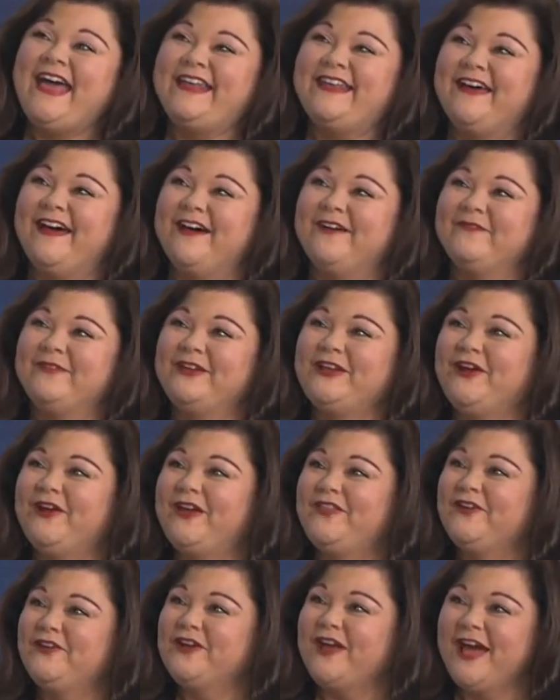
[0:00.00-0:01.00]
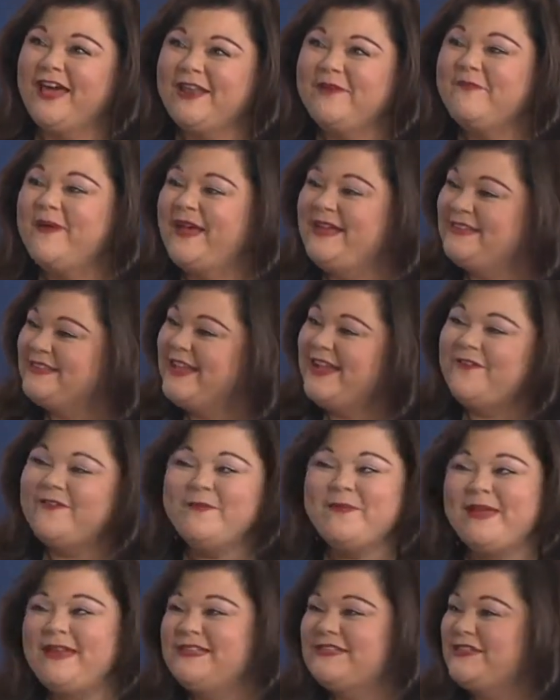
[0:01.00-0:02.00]
and um, you know, and they're kind of based.
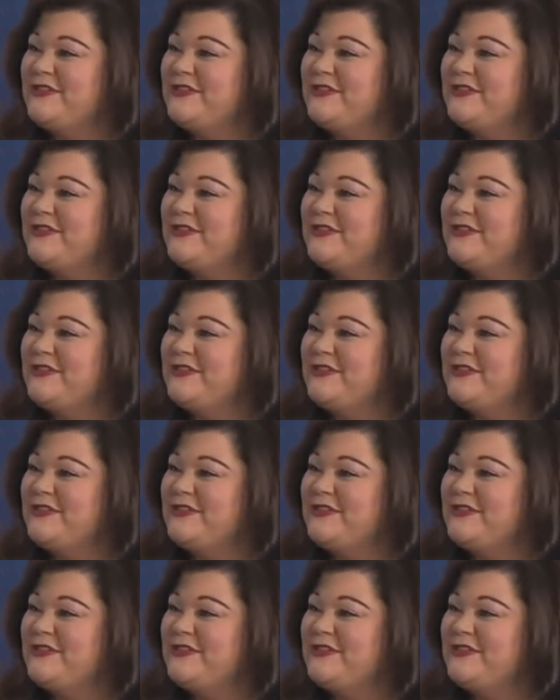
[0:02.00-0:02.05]
Everybody's